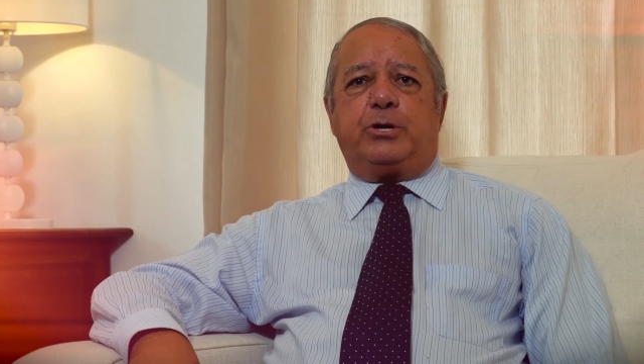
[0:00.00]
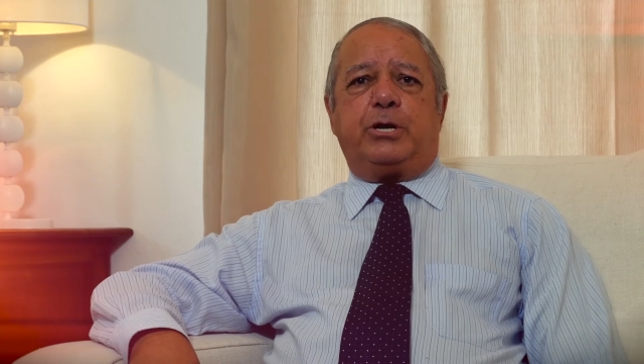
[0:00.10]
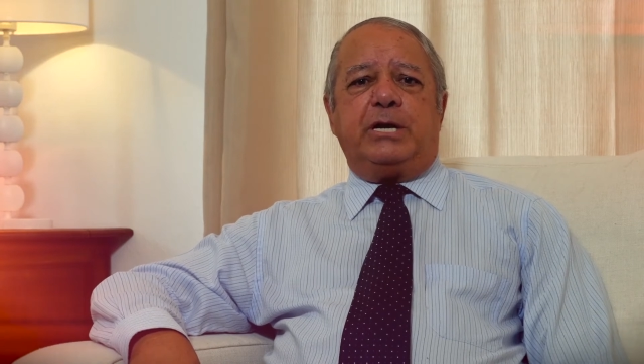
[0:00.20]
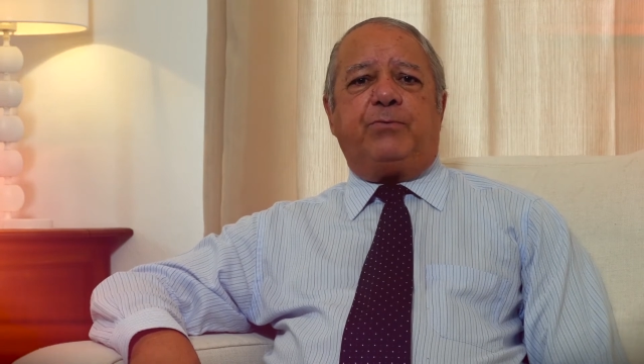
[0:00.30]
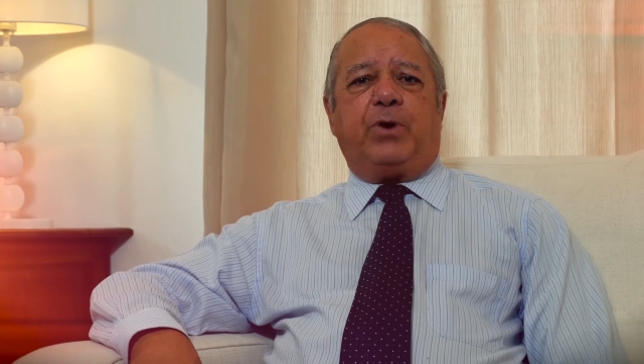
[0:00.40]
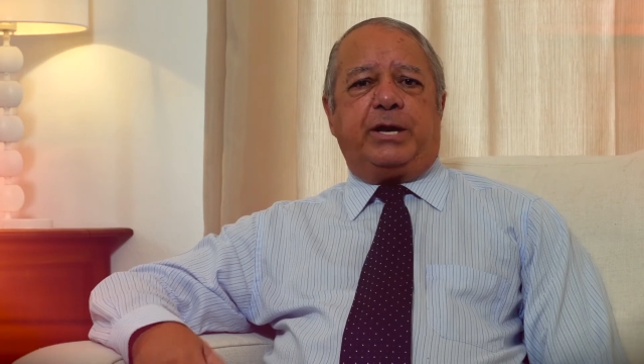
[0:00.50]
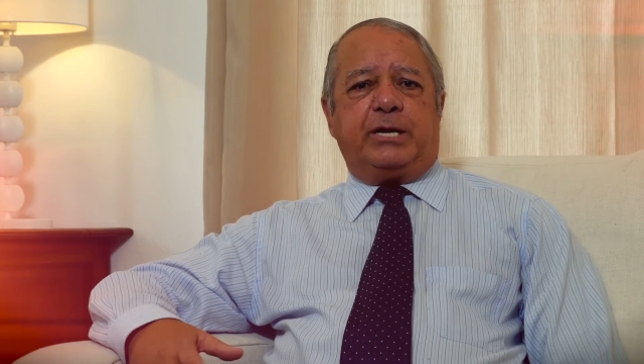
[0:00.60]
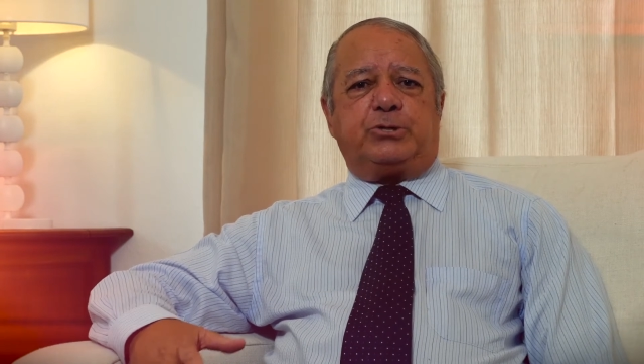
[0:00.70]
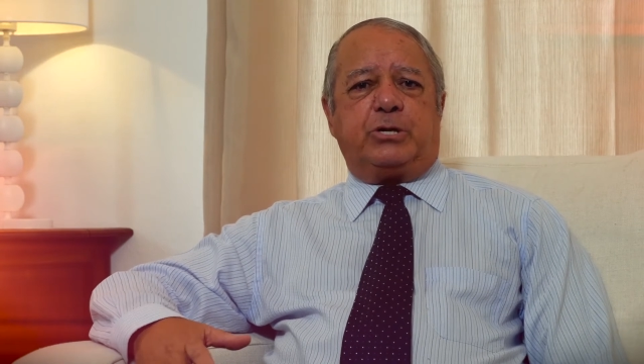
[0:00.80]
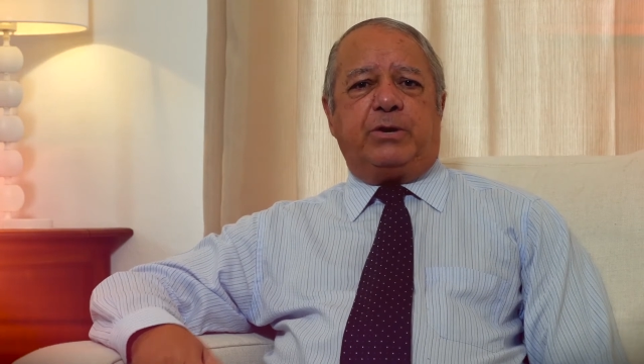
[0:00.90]
not only
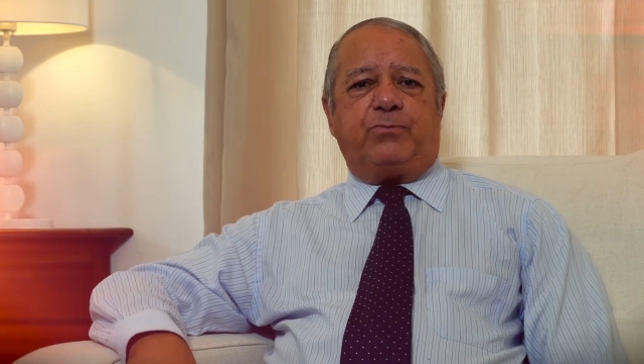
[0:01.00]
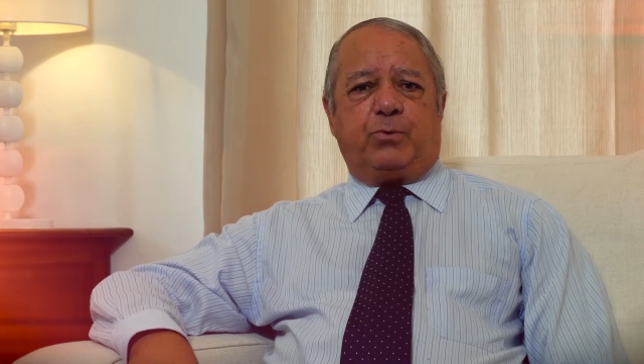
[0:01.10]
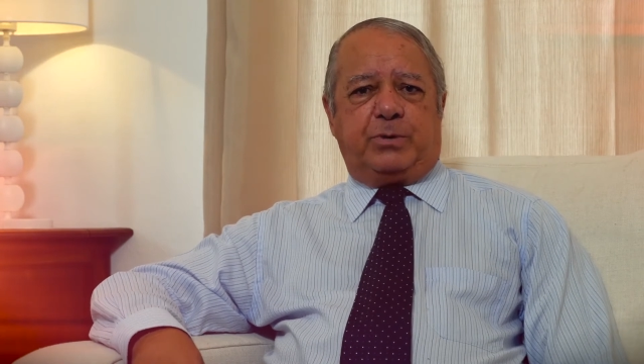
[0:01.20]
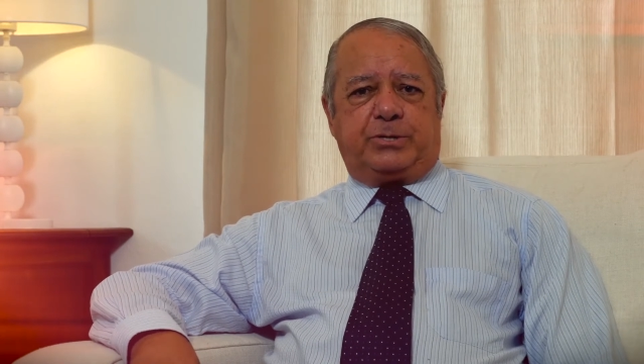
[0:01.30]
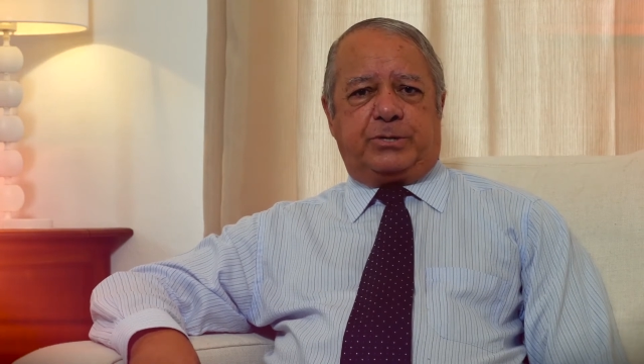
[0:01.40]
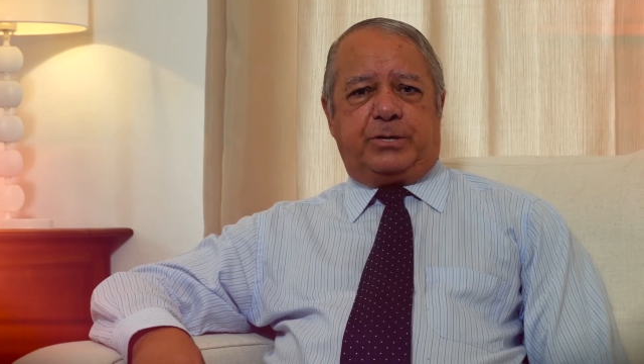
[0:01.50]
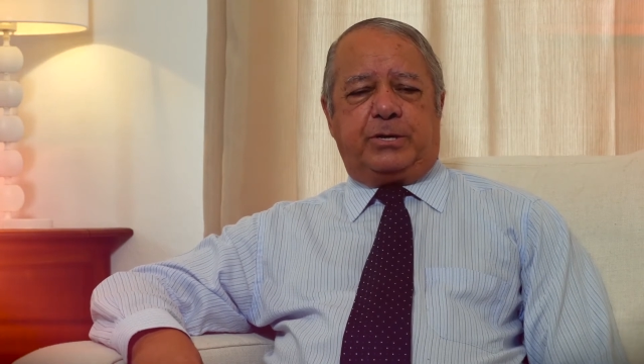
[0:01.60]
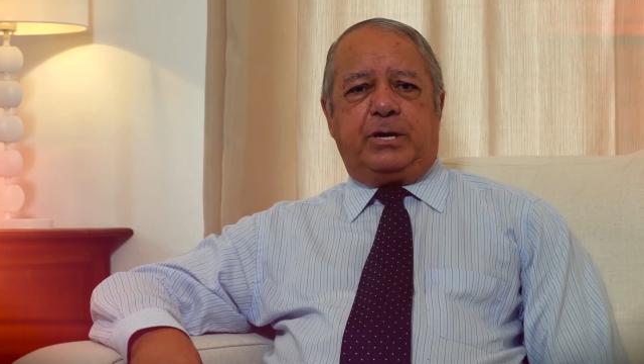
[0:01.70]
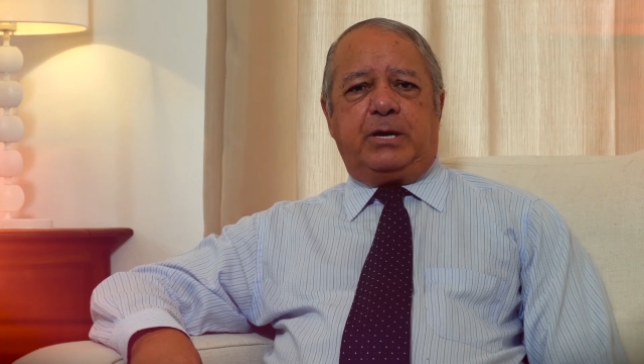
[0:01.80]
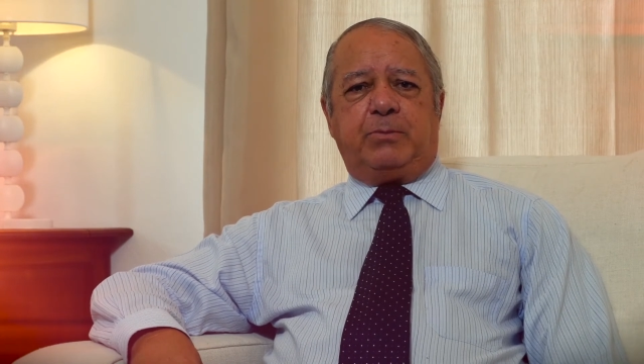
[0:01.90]
financial
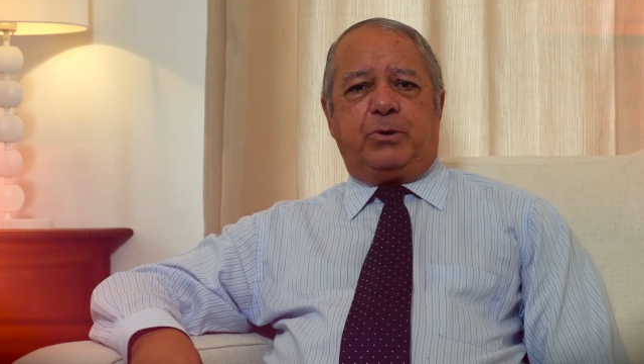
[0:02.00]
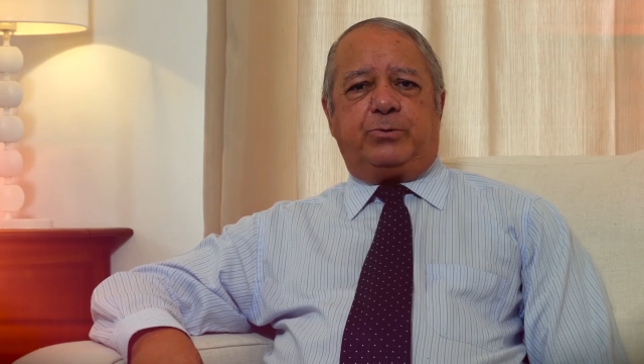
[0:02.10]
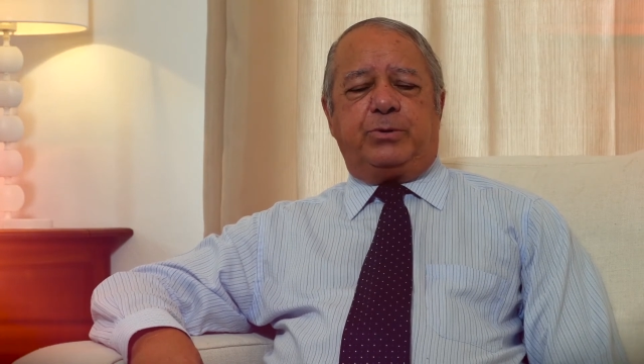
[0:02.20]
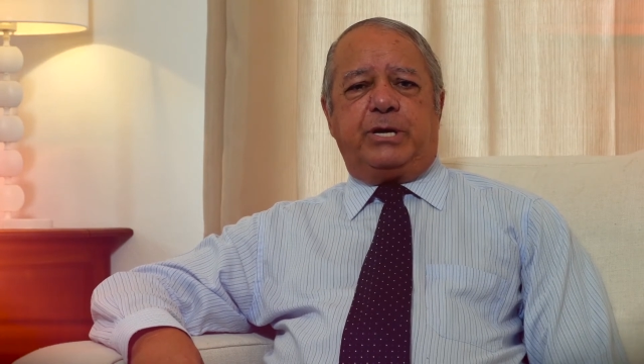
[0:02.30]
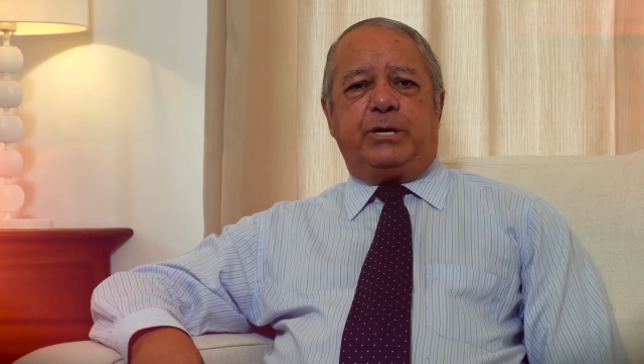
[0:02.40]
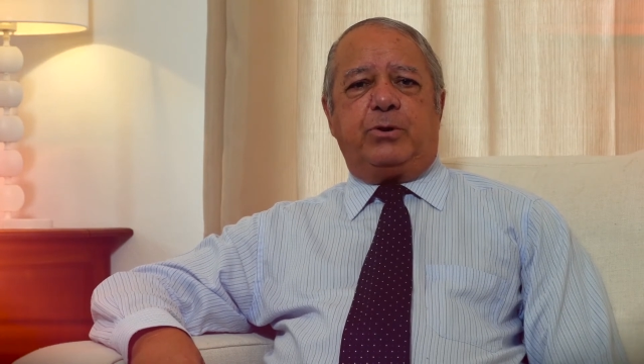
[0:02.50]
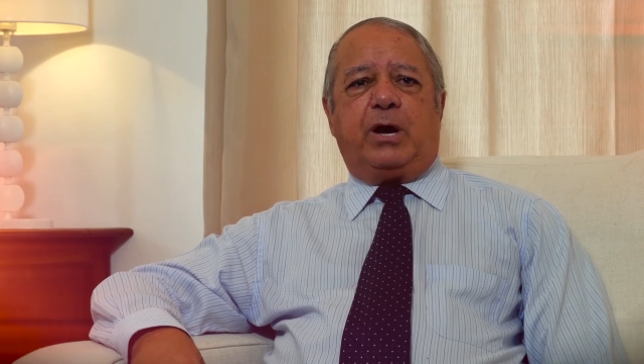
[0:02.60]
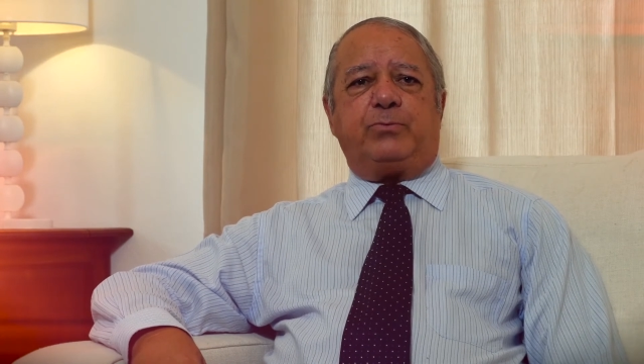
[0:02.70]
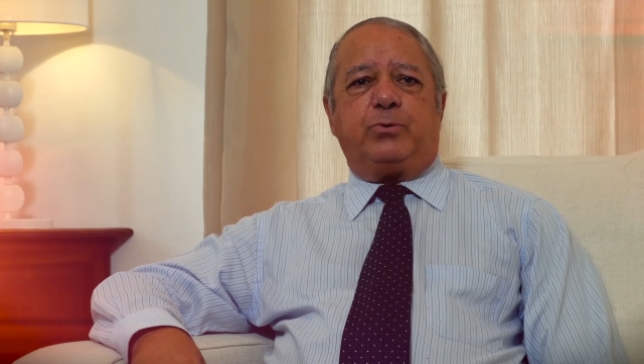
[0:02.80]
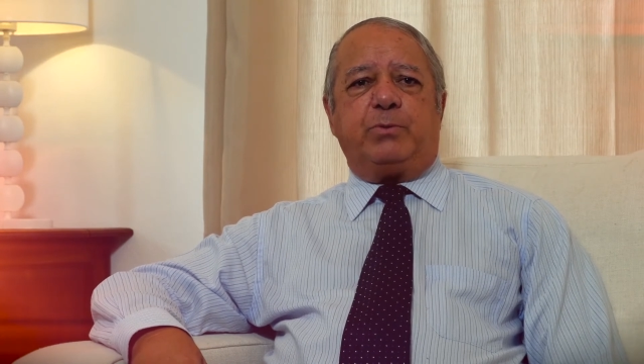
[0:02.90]
information, but today you
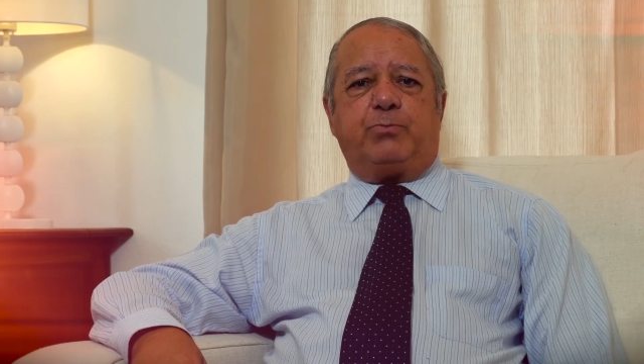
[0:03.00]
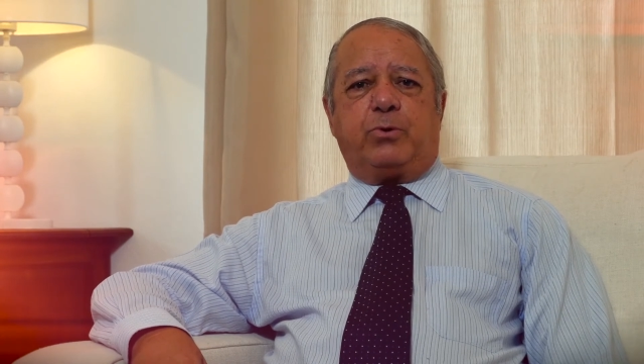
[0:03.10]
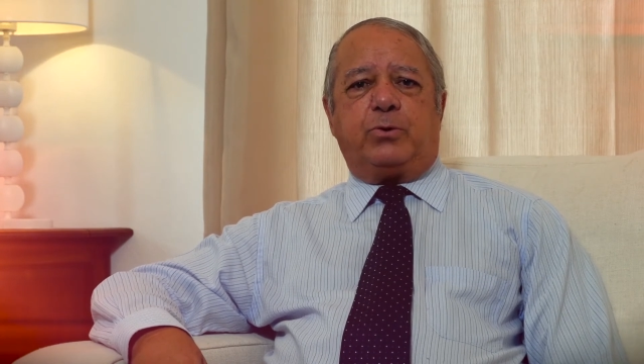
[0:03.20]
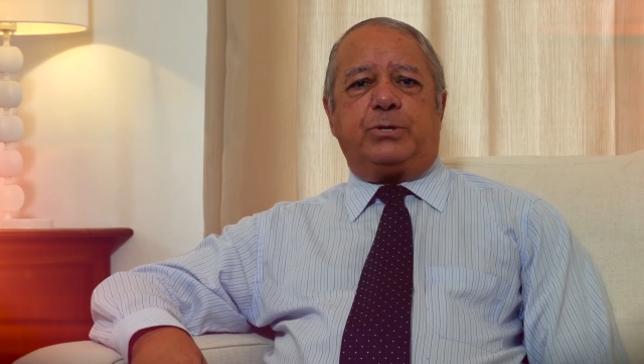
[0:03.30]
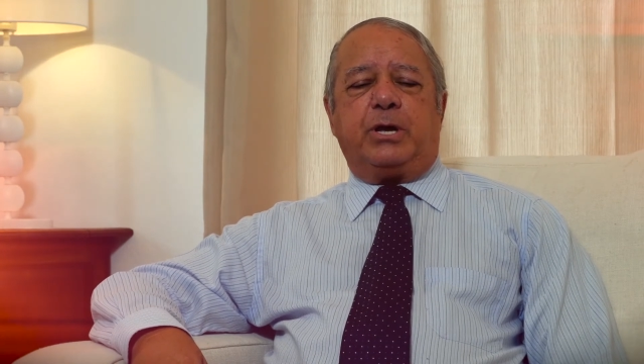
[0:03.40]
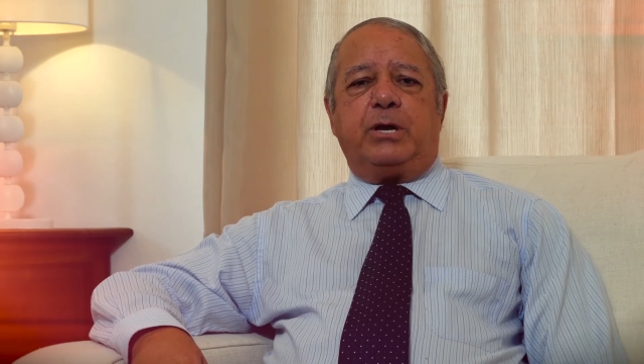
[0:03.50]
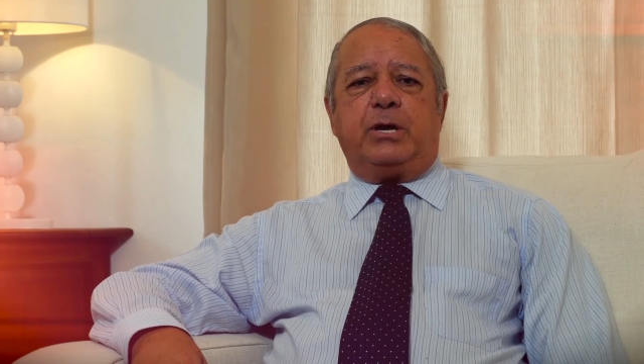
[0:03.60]
have to report